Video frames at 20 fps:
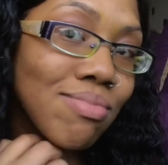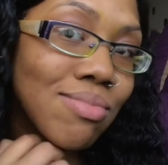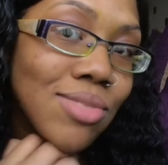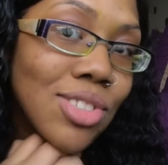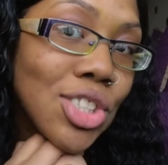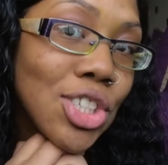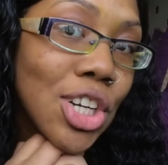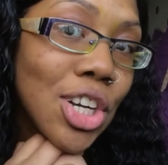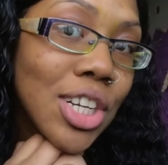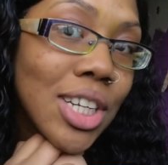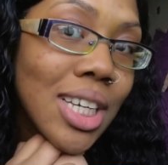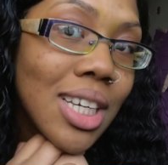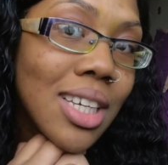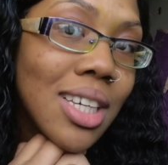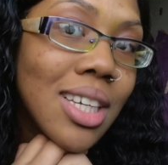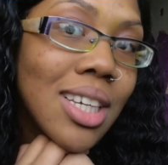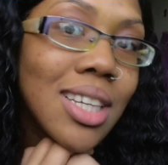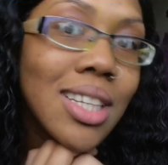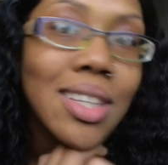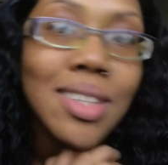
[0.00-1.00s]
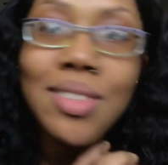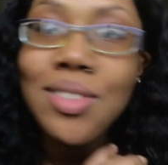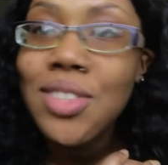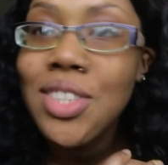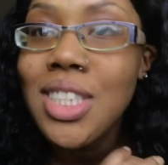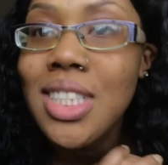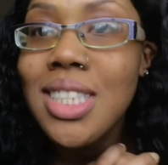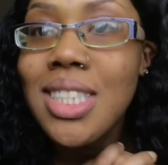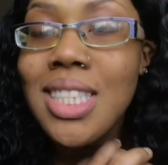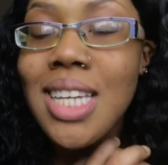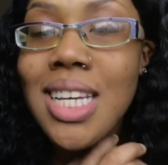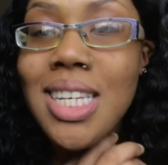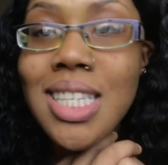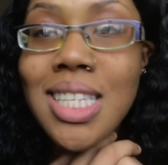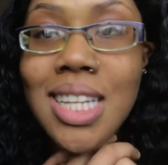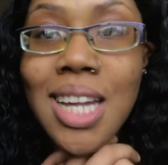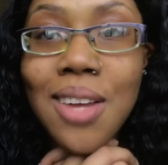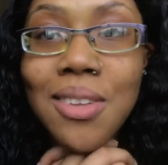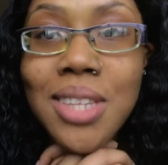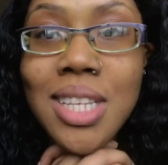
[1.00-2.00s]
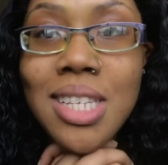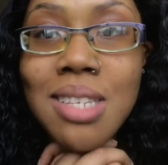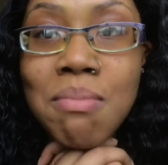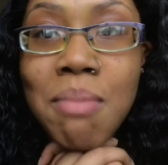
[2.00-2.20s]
journey and just testing out this